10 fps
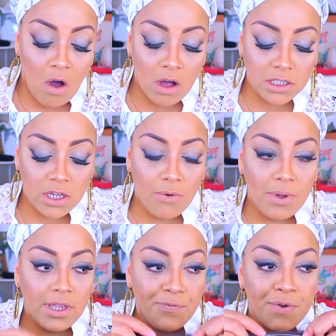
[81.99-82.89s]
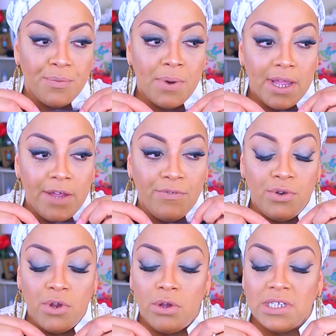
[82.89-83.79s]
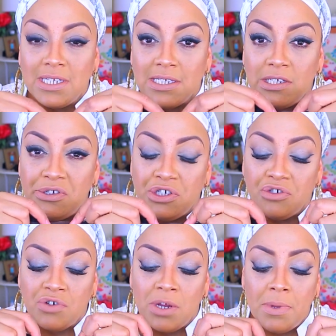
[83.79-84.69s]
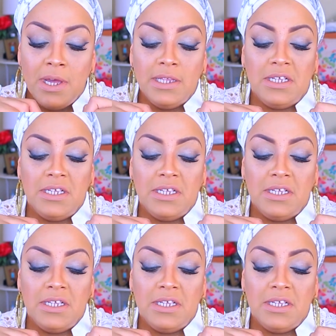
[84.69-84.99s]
Also, in the front right here, if you notice this little strip,